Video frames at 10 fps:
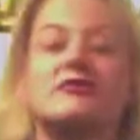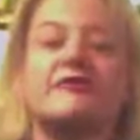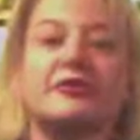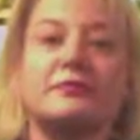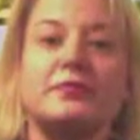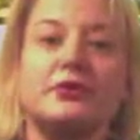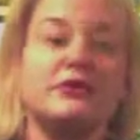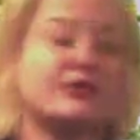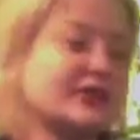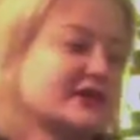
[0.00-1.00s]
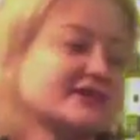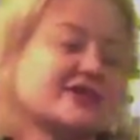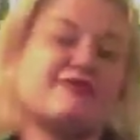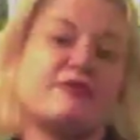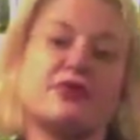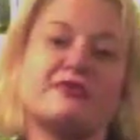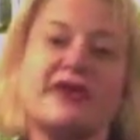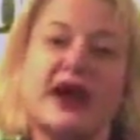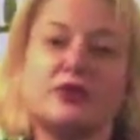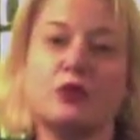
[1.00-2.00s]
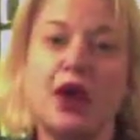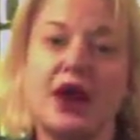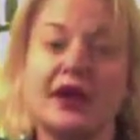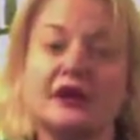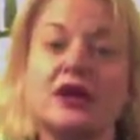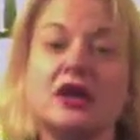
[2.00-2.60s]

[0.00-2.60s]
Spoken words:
vermouth is a fortified wine.